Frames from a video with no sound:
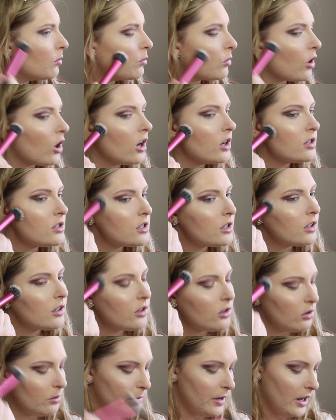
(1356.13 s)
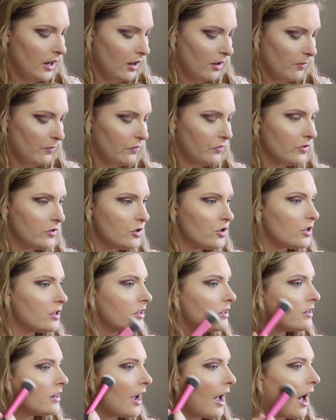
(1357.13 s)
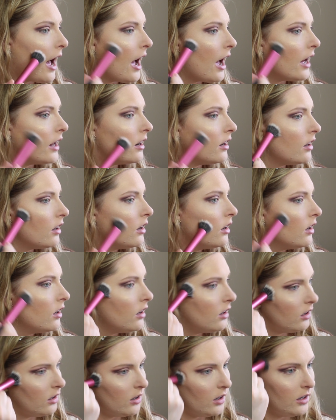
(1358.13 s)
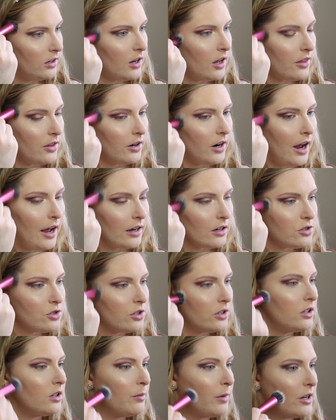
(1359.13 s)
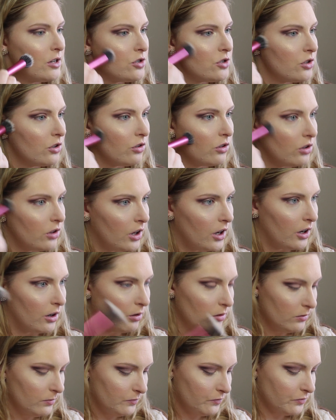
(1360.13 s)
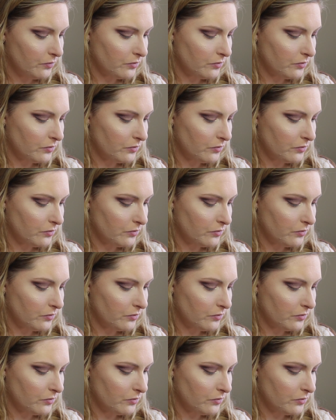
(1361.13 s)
bronzer a little bit, just to add another extra dimensional glow.